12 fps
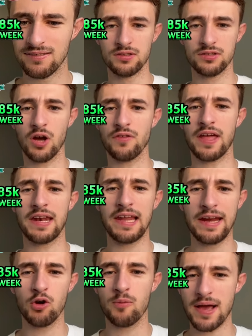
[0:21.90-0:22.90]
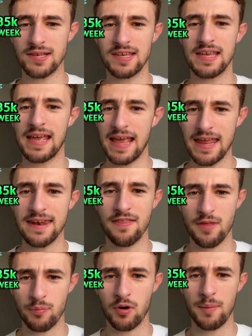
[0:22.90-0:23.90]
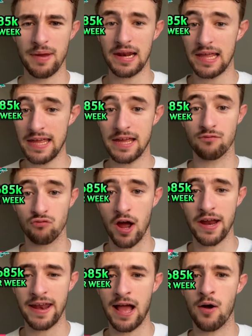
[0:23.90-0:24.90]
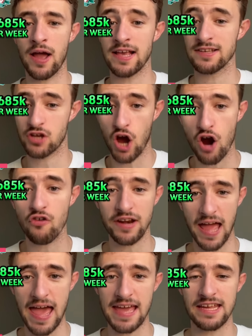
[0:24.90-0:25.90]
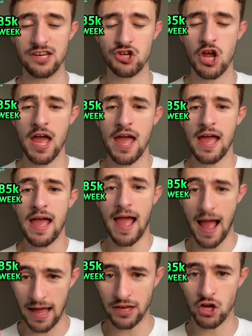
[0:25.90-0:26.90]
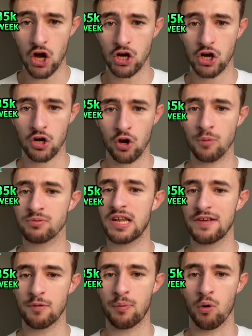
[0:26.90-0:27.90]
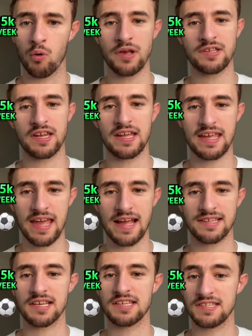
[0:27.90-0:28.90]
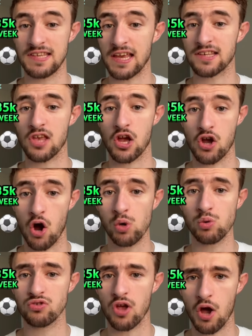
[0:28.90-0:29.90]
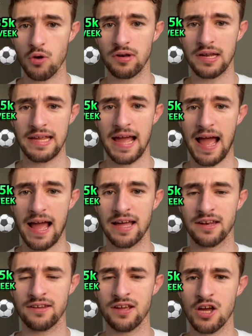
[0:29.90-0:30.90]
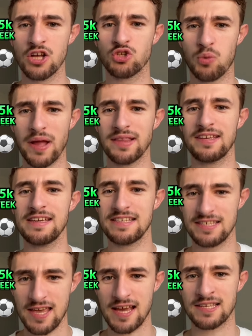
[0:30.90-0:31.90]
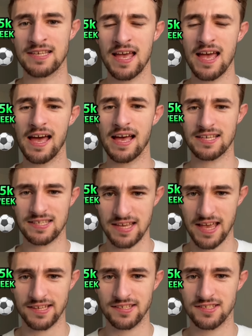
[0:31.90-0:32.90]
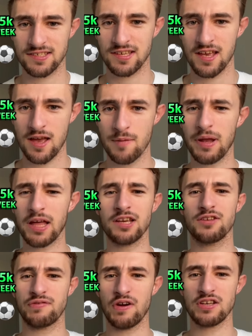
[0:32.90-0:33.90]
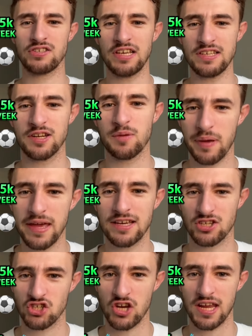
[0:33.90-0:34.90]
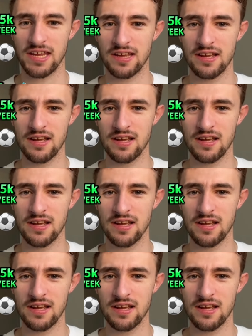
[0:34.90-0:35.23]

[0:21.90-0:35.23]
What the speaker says: So then Lionel Messi in the Premier League right now at his current age at Jurgen Klopp's Liverpool is going to get 6 goals only and 26 assists. A bit like his first season at PSG.